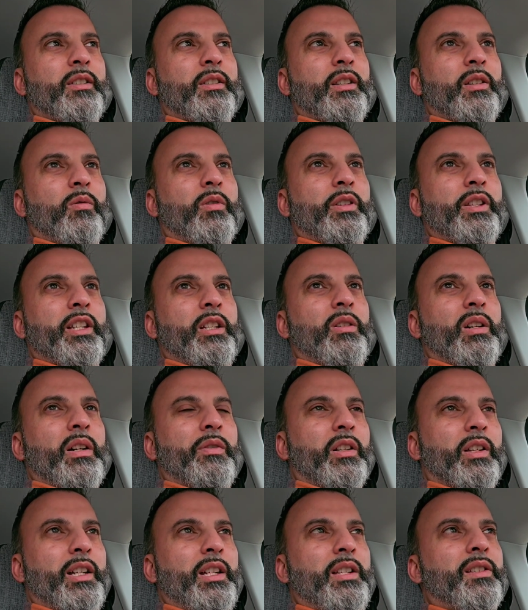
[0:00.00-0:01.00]
the one that you have
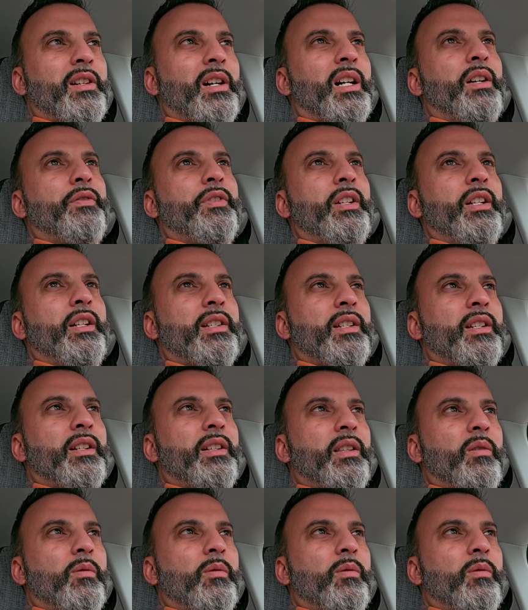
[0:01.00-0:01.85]
the least confidence in,